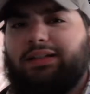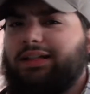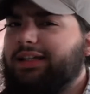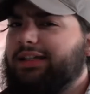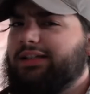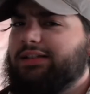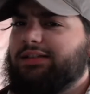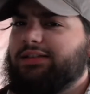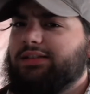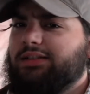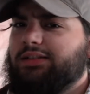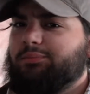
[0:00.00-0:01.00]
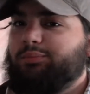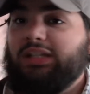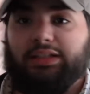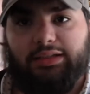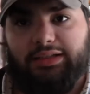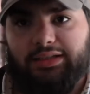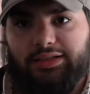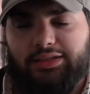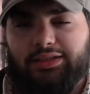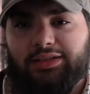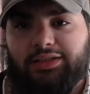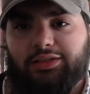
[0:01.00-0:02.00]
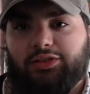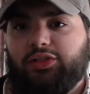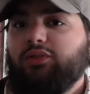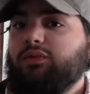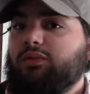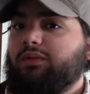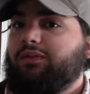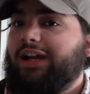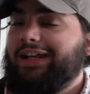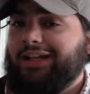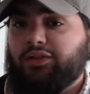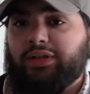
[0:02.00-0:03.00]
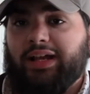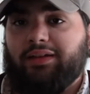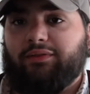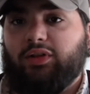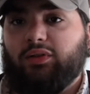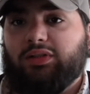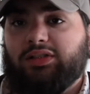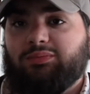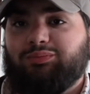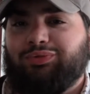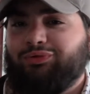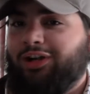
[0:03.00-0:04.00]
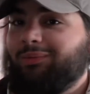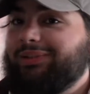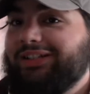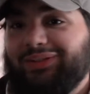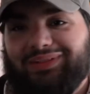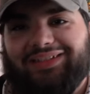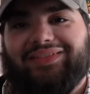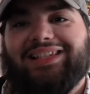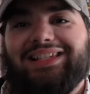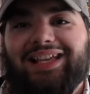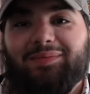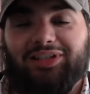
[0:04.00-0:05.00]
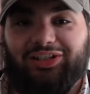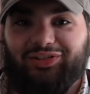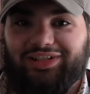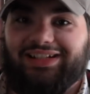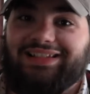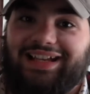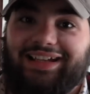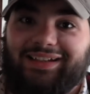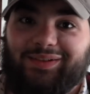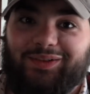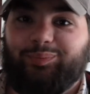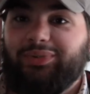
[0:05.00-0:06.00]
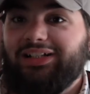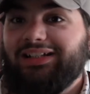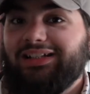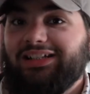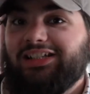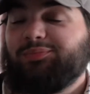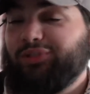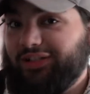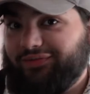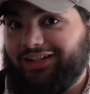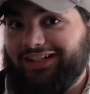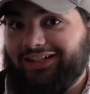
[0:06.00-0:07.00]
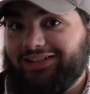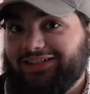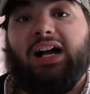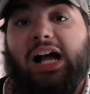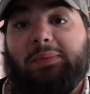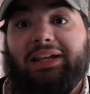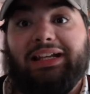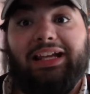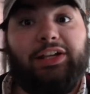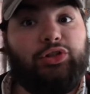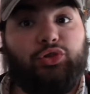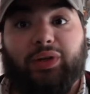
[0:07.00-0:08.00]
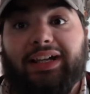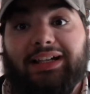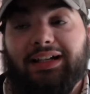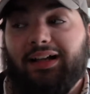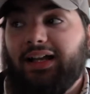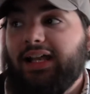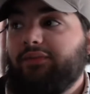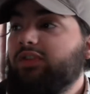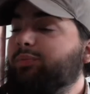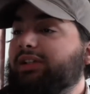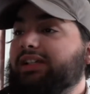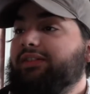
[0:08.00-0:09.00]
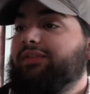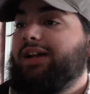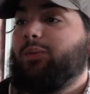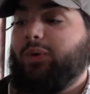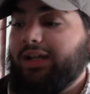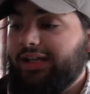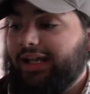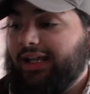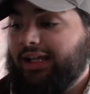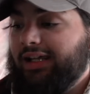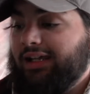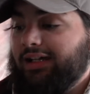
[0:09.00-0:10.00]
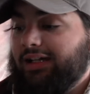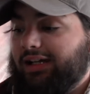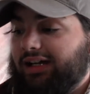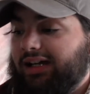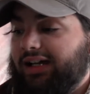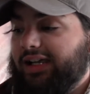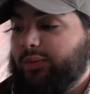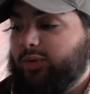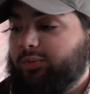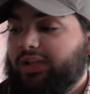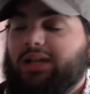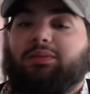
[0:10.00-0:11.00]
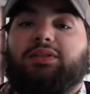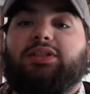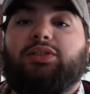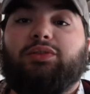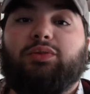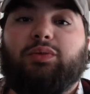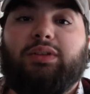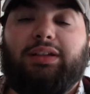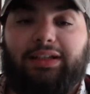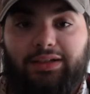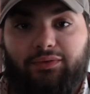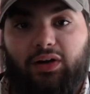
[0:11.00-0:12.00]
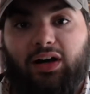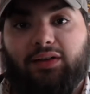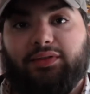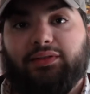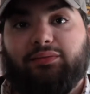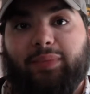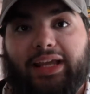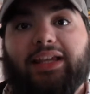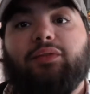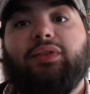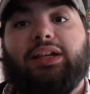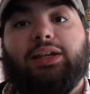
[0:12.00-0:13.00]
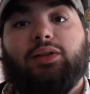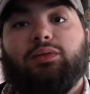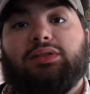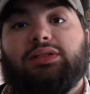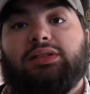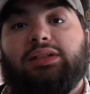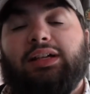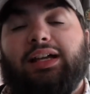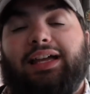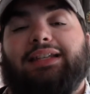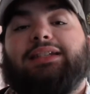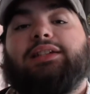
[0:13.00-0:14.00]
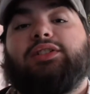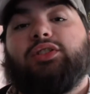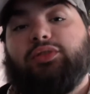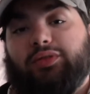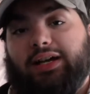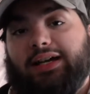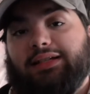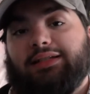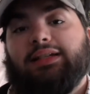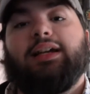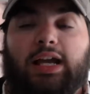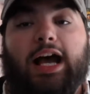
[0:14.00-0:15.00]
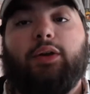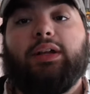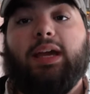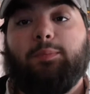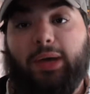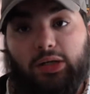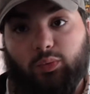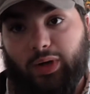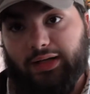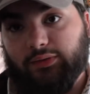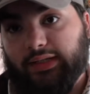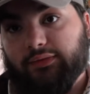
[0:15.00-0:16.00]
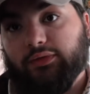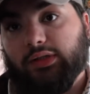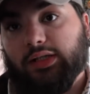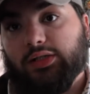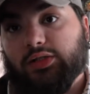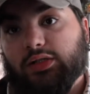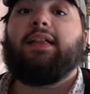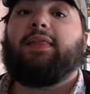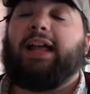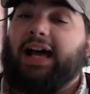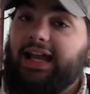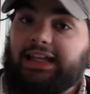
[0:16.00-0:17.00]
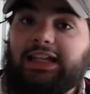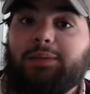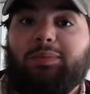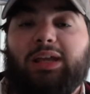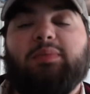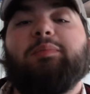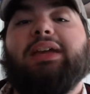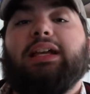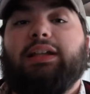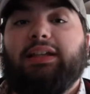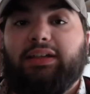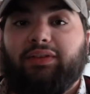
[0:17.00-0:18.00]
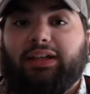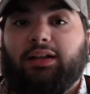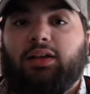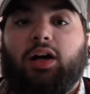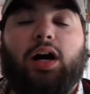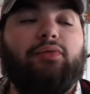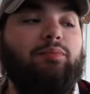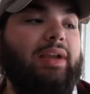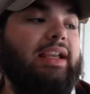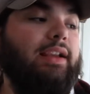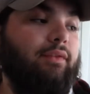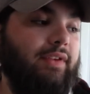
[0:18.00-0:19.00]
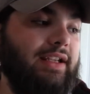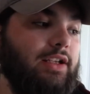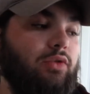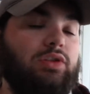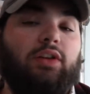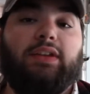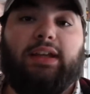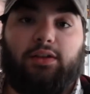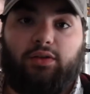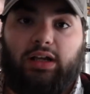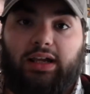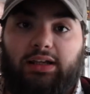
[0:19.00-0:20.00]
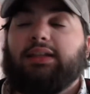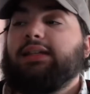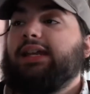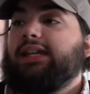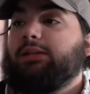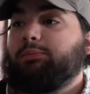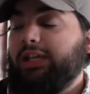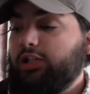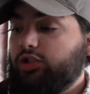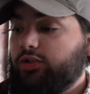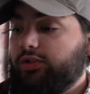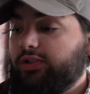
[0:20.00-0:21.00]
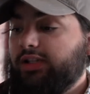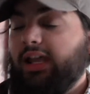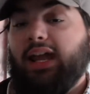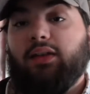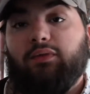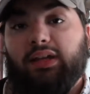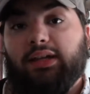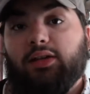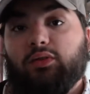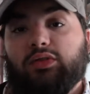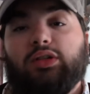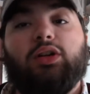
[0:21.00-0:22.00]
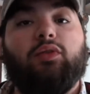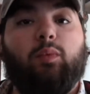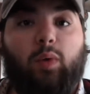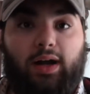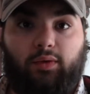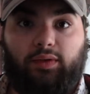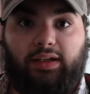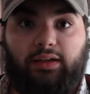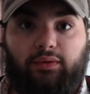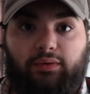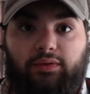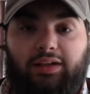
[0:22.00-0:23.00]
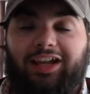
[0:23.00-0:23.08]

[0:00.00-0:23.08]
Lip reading: Like, me at least. You fine internet folks probably don't live in the same delusion as I do, but it's pretty fun here. I mean, it's great. I have the belief that one day I will be able to live off of making videos and teaching you guys how to get better wildlife footage. That I can maybe make a living off of making videos on the internet, taking pictures and videos of wildlife.